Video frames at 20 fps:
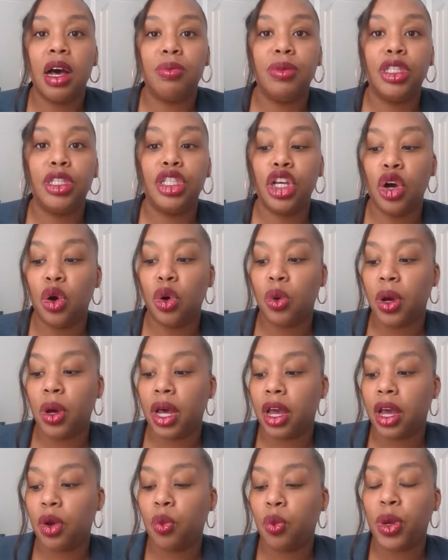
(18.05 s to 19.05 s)
So
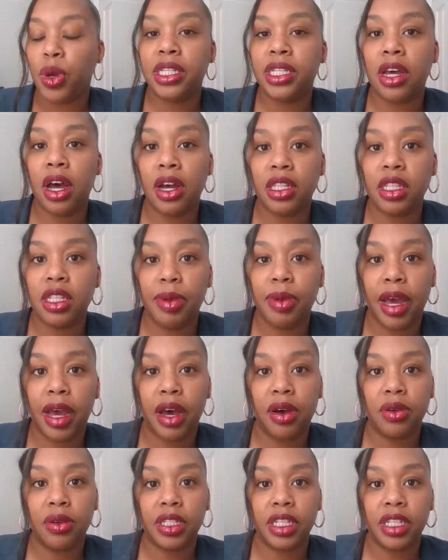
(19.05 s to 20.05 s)
we talked
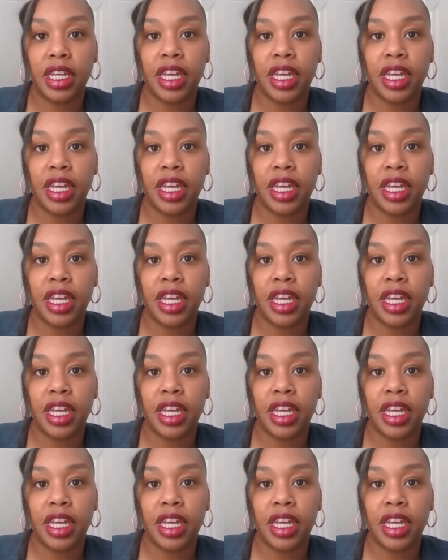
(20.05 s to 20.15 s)
about